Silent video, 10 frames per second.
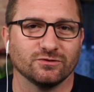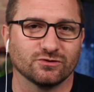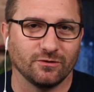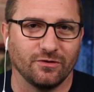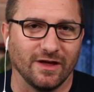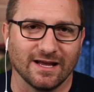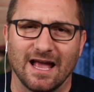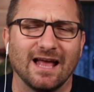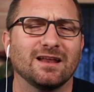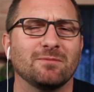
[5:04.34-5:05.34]
neutral thing,
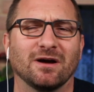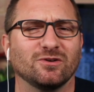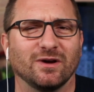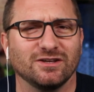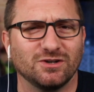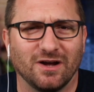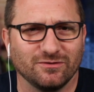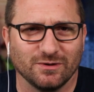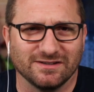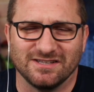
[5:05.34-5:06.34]
and, and by the way, you don't have
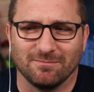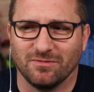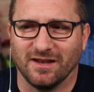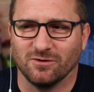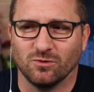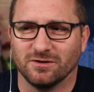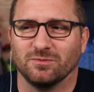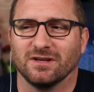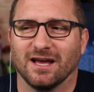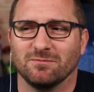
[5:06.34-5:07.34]
to accept that it would
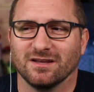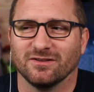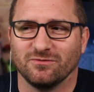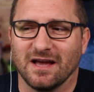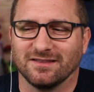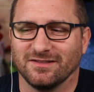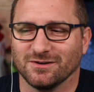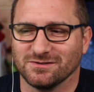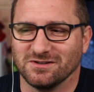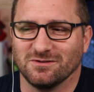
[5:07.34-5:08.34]
be. I mean, the fact that
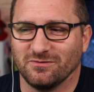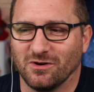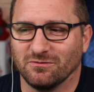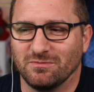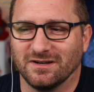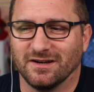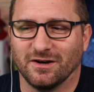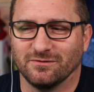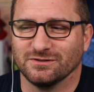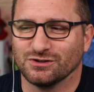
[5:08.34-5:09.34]
there is an involvement
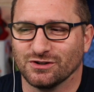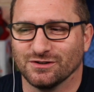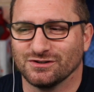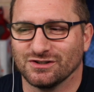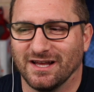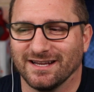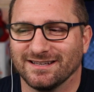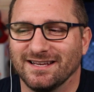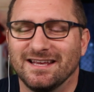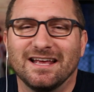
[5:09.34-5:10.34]
of a church,
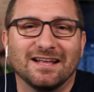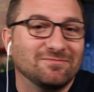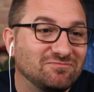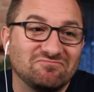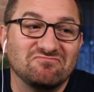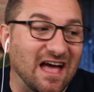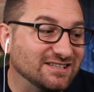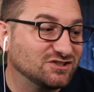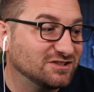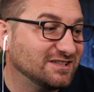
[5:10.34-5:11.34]
like,
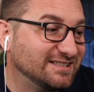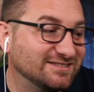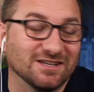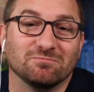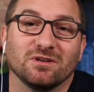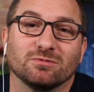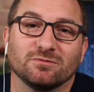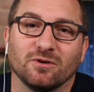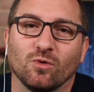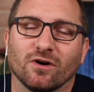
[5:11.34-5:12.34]
that should lead some people
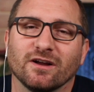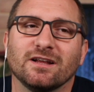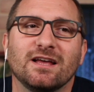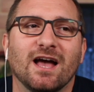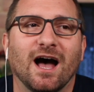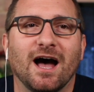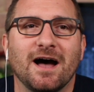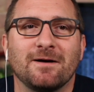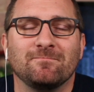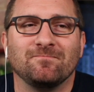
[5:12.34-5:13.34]
to be worried.
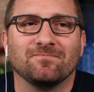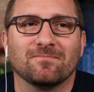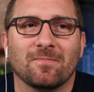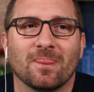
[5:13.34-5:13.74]
Um,